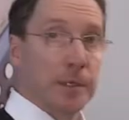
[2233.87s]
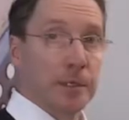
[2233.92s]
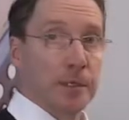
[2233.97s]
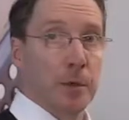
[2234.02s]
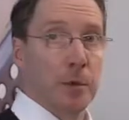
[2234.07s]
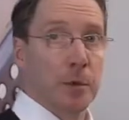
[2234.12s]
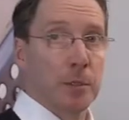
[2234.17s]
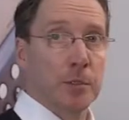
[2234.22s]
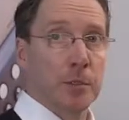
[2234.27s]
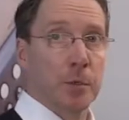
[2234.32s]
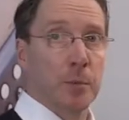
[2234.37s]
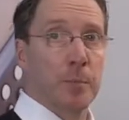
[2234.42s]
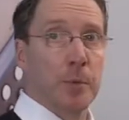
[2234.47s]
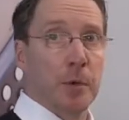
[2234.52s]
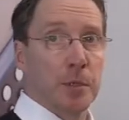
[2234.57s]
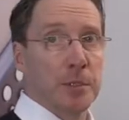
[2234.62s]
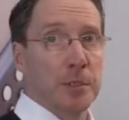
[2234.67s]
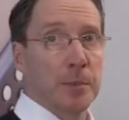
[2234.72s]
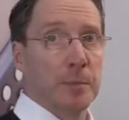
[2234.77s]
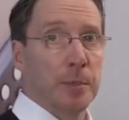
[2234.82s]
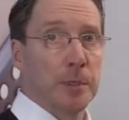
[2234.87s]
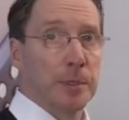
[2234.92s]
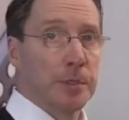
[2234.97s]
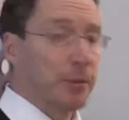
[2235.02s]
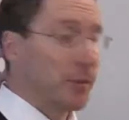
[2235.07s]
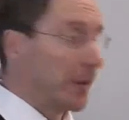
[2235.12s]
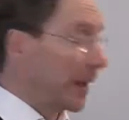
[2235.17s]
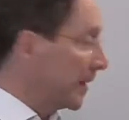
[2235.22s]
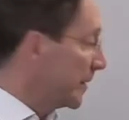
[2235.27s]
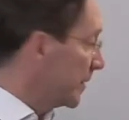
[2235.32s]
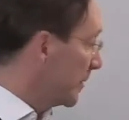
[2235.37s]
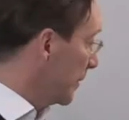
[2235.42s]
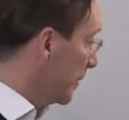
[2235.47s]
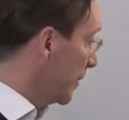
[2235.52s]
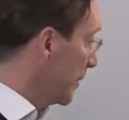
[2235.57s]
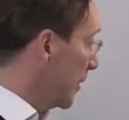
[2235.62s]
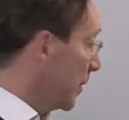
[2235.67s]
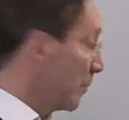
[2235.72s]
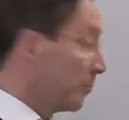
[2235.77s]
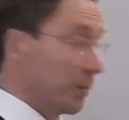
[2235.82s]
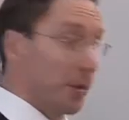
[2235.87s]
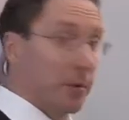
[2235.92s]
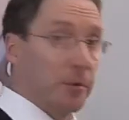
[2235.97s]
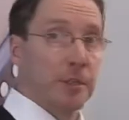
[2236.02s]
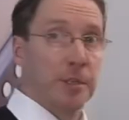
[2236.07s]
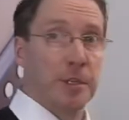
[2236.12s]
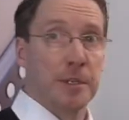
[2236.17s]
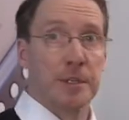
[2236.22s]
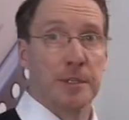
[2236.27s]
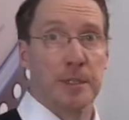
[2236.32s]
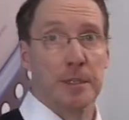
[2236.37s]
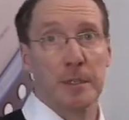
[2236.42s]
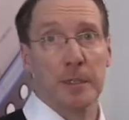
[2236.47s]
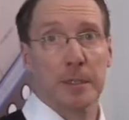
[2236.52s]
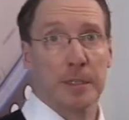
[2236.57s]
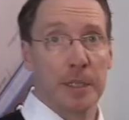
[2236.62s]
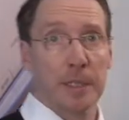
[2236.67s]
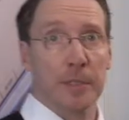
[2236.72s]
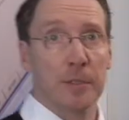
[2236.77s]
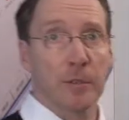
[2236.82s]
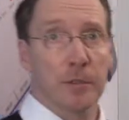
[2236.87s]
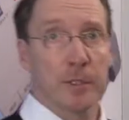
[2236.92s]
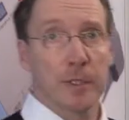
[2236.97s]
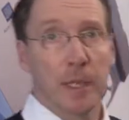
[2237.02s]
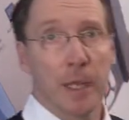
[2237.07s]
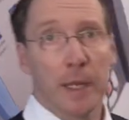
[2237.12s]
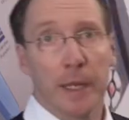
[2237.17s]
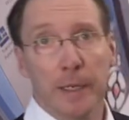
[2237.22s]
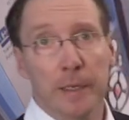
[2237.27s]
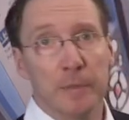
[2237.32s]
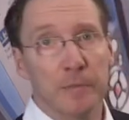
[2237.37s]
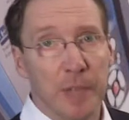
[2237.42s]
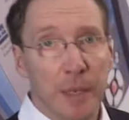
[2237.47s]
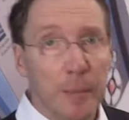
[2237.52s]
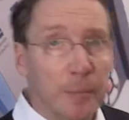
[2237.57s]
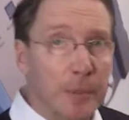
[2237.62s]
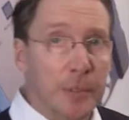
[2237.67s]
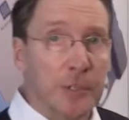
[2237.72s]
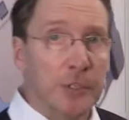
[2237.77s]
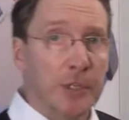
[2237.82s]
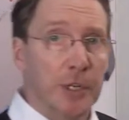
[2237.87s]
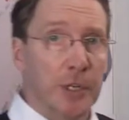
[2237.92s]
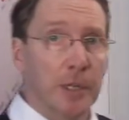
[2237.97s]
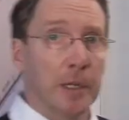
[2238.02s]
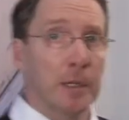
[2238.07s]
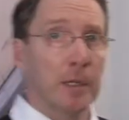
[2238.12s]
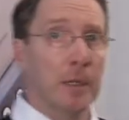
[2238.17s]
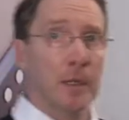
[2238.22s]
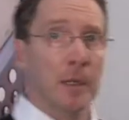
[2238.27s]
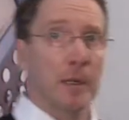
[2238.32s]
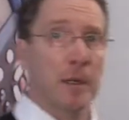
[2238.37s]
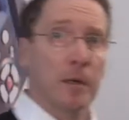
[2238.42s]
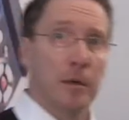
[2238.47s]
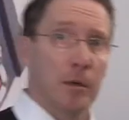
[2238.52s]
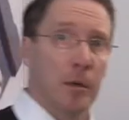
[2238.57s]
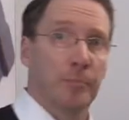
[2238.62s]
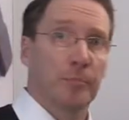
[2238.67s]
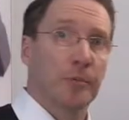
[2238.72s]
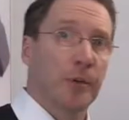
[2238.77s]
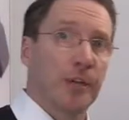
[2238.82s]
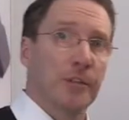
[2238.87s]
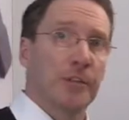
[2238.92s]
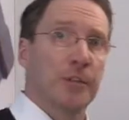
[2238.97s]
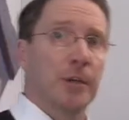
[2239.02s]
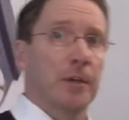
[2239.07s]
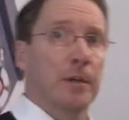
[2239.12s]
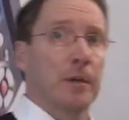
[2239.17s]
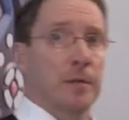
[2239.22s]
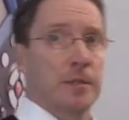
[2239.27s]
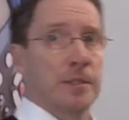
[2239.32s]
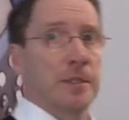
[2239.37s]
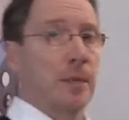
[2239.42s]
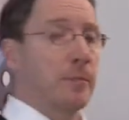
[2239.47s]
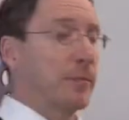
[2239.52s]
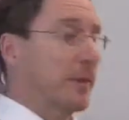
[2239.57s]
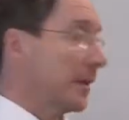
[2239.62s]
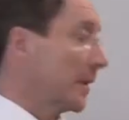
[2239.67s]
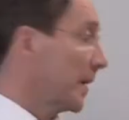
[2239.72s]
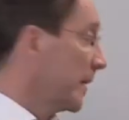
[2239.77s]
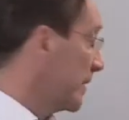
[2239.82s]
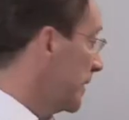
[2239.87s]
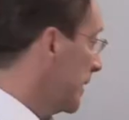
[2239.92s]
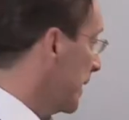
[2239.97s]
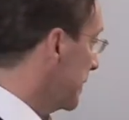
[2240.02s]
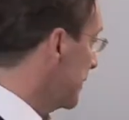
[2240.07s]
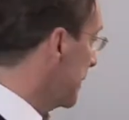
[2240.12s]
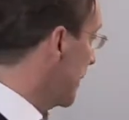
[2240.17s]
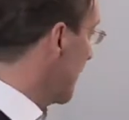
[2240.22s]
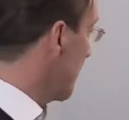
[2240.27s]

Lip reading: It's also possible to enter process sensors like temperature or pressure or something like that.